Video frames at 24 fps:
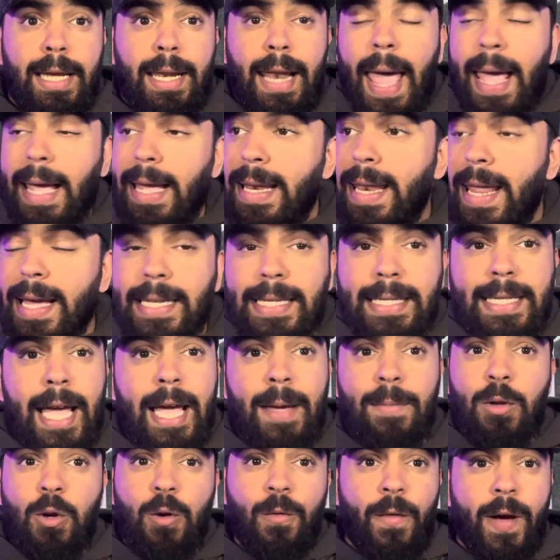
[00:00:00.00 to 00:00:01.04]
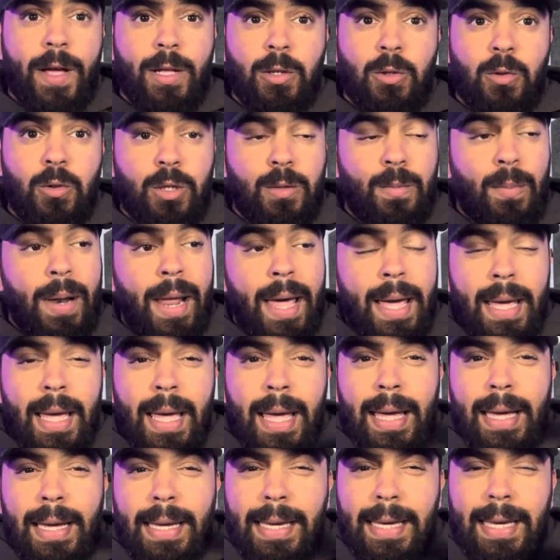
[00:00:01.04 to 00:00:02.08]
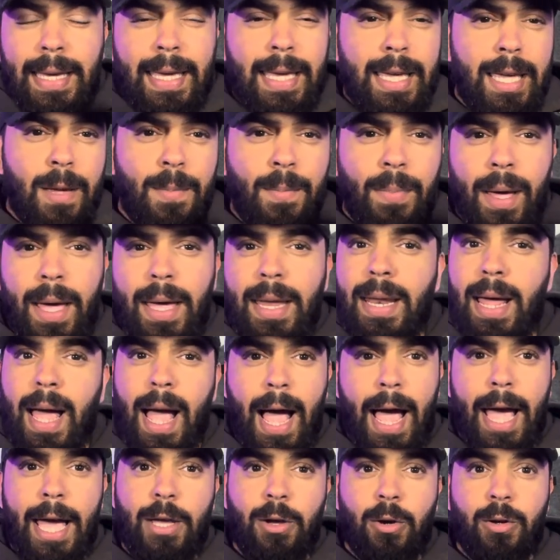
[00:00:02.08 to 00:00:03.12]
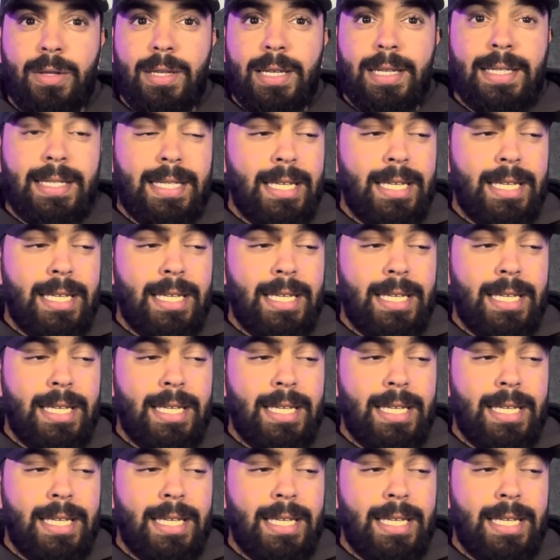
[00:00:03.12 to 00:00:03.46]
Like next time Juventus play, keep an eye on this.